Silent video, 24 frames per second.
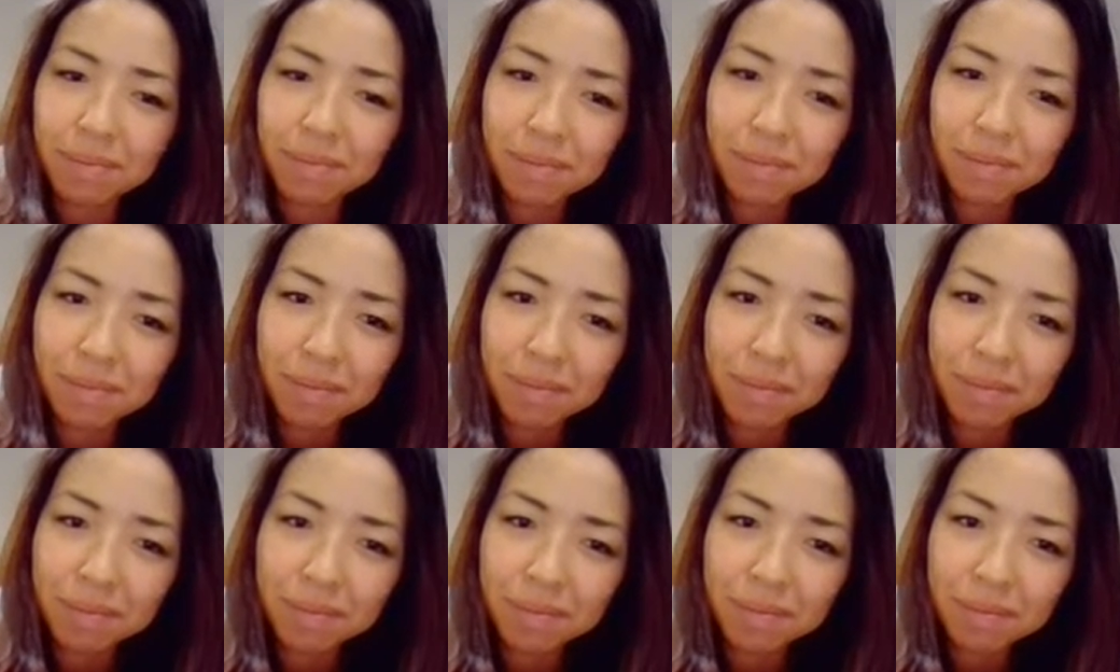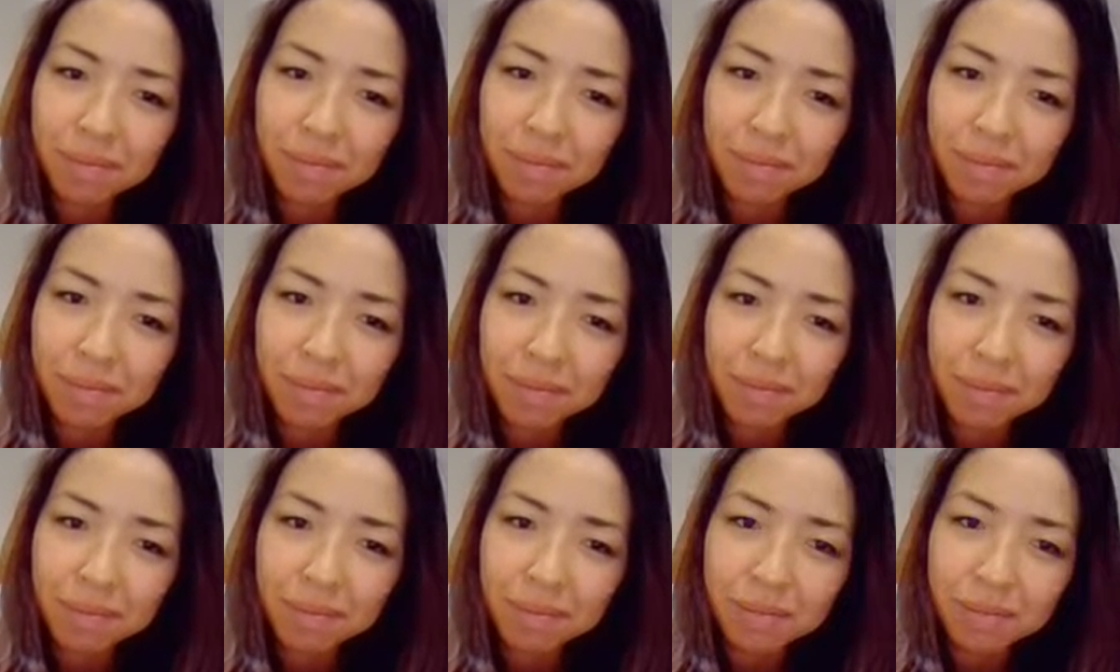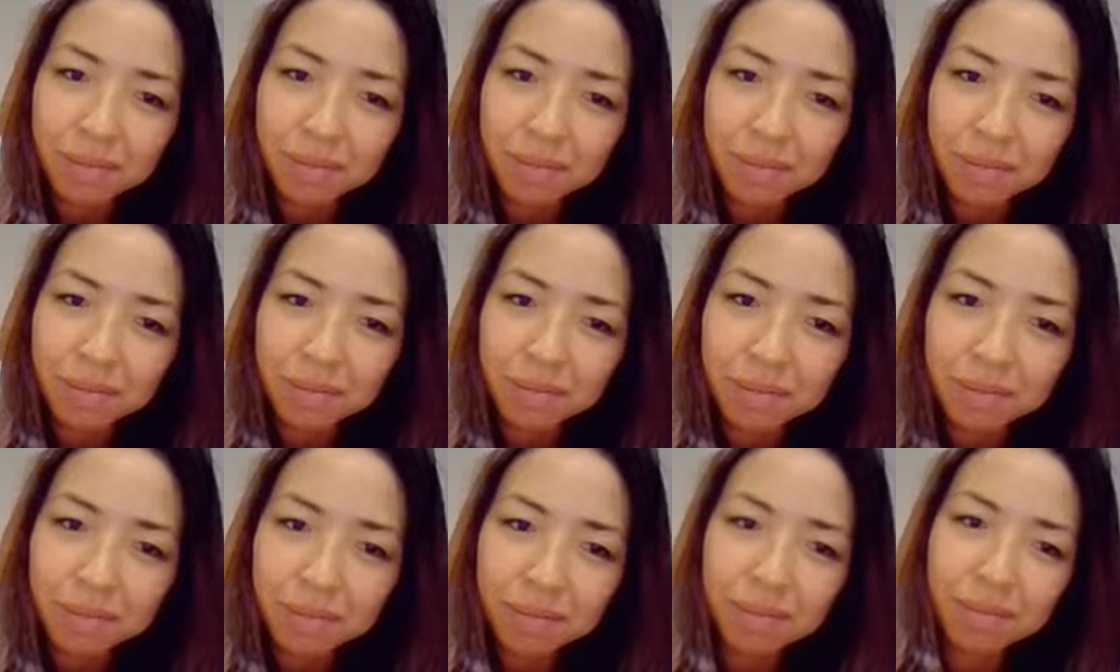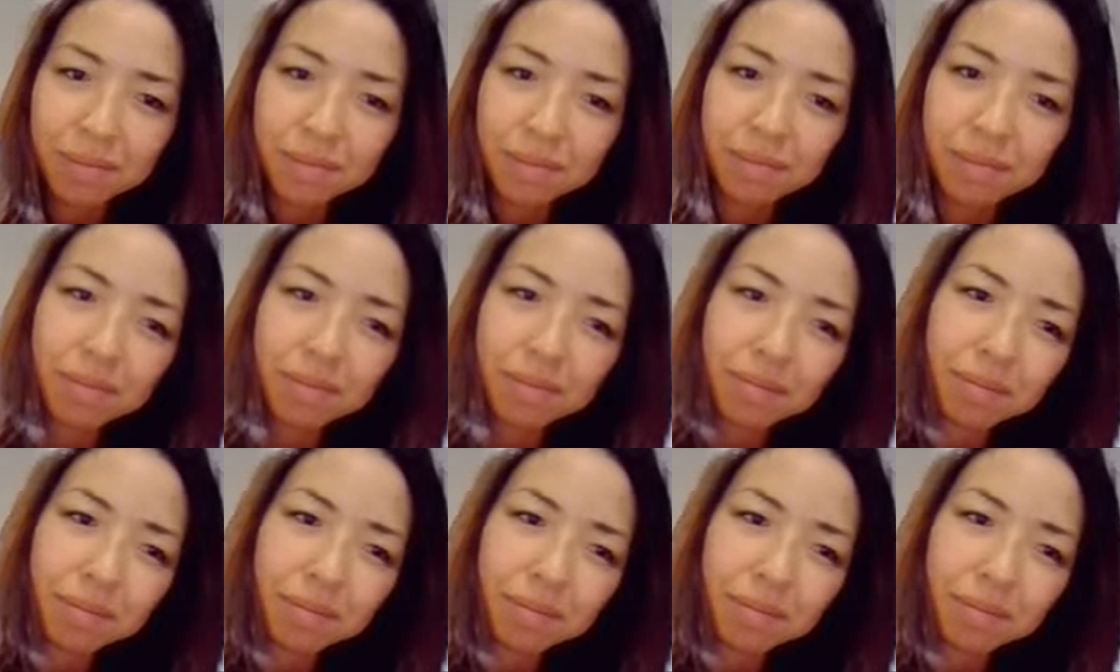No one is speaking in this clip.